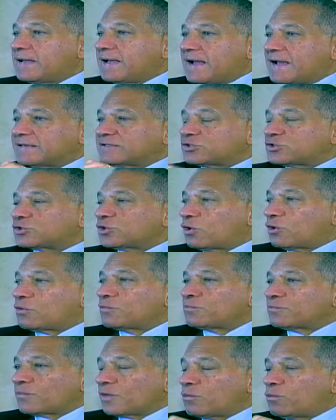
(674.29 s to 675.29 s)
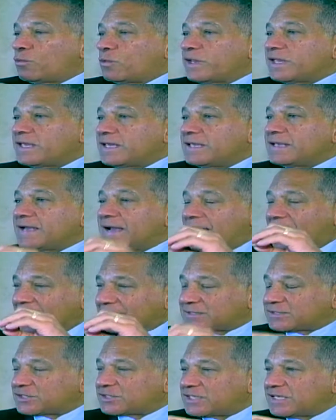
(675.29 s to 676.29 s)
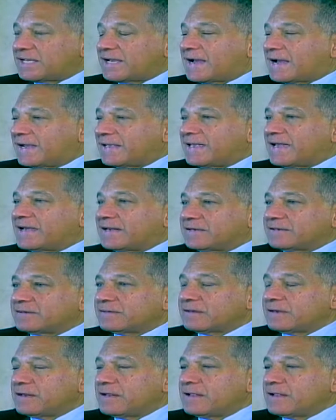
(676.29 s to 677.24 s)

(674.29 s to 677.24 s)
and so we at CIN,